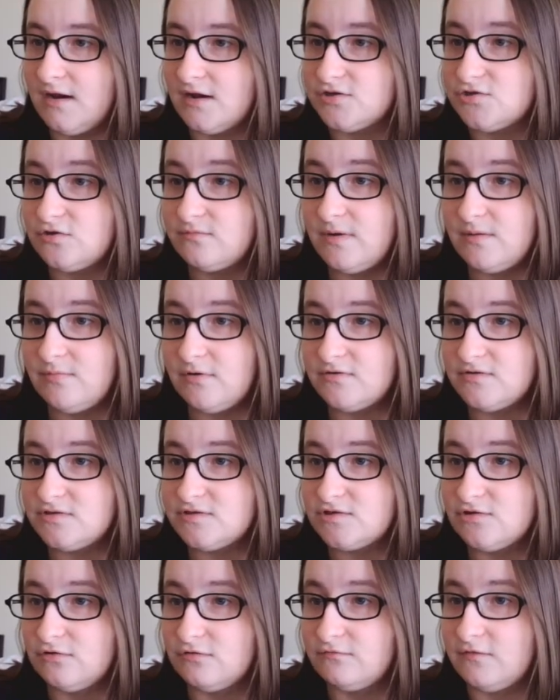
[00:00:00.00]
and I showed my
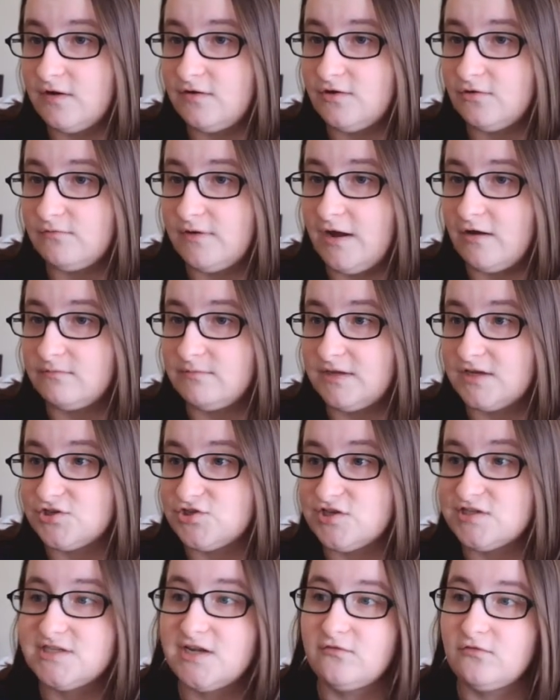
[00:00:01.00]
brother's girlfriend around because
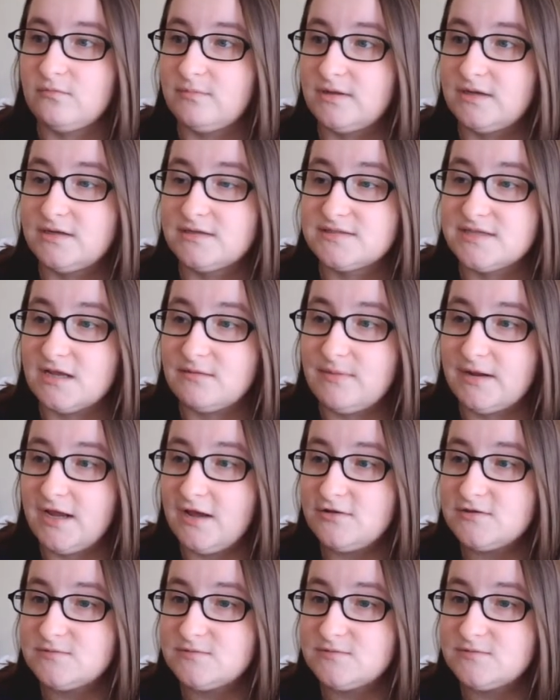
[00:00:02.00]
she's never been inside my